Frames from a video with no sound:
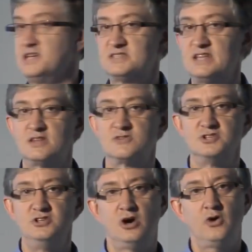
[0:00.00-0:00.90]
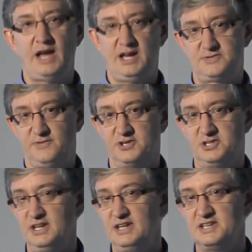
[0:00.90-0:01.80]
is that there's no hash
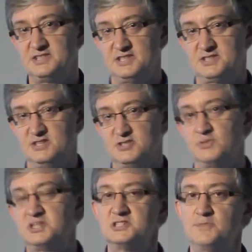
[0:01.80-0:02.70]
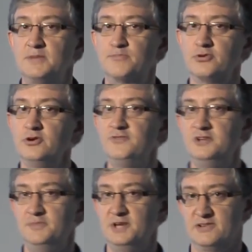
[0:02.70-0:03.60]
function in existence which has been proven
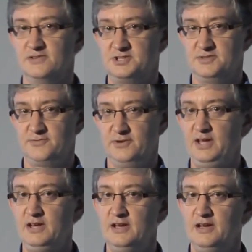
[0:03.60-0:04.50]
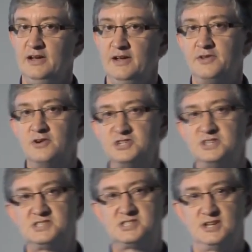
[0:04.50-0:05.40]
to be collision-free. There are
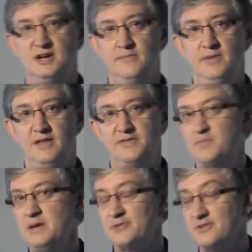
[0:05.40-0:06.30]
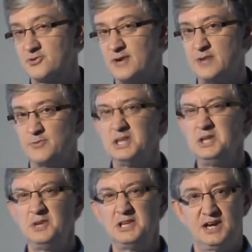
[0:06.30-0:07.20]
just some that people have tried really,
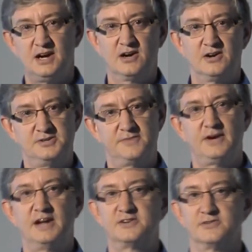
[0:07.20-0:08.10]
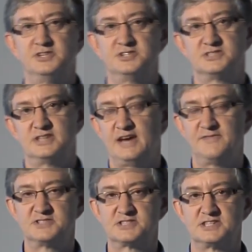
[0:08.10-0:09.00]
really hard to find collisions and
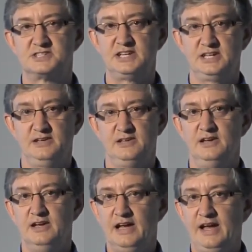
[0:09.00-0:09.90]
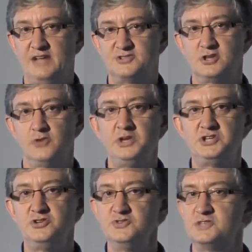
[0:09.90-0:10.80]
haven't succeeded. And so we
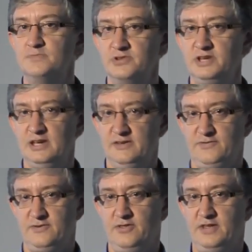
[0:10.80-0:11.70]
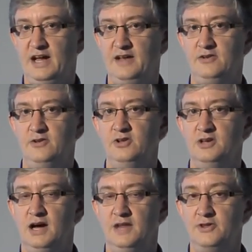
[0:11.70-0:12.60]
choose to believe that
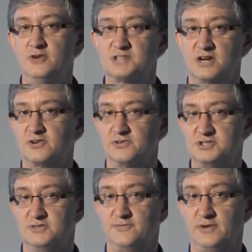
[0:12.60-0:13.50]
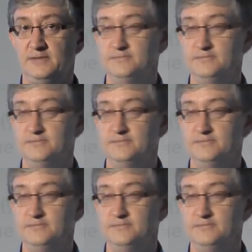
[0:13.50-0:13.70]
those are collision-free.